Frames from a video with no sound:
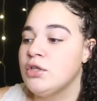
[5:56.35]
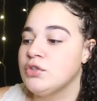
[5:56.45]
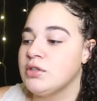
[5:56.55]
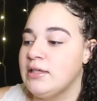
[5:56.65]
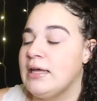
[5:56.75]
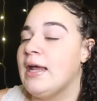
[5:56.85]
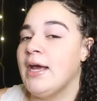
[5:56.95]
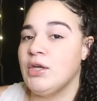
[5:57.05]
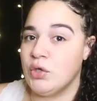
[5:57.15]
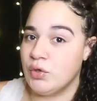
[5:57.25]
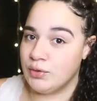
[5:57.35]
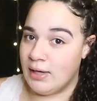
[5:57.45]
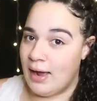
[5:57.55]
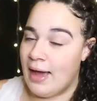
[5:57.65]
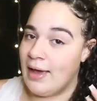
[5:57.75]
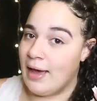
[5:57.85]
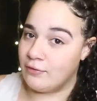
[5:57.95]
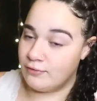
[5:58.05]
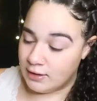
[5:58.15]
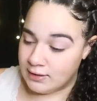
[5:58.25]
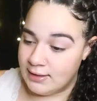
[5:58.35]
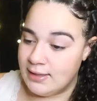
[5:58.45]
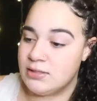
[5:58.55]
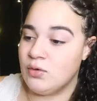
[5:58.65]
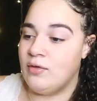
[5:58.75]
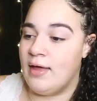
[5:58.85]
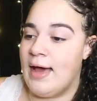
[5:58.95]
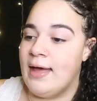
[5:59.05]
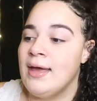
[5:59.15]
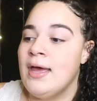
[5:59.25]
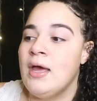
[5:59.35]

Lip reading: so like that I know that I have done this or that.